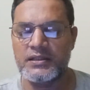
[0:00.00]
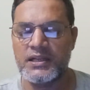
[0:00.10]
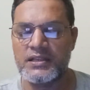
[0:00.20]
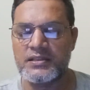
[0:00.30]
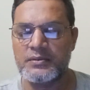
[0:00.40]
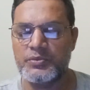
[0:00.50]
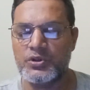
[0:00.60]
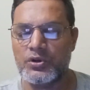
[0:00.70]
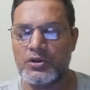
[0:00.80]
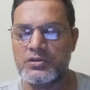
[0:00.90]
That's
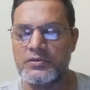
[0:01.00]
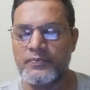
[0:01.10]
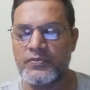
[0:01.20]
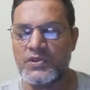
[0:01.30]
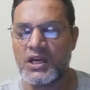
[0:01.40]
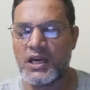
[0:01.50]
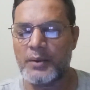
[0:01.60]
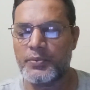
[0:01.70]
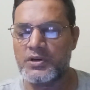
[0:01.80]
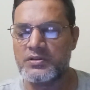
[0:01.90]
because the
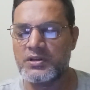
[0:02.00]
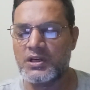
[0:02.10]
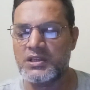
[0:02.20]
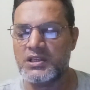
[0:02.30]
aperture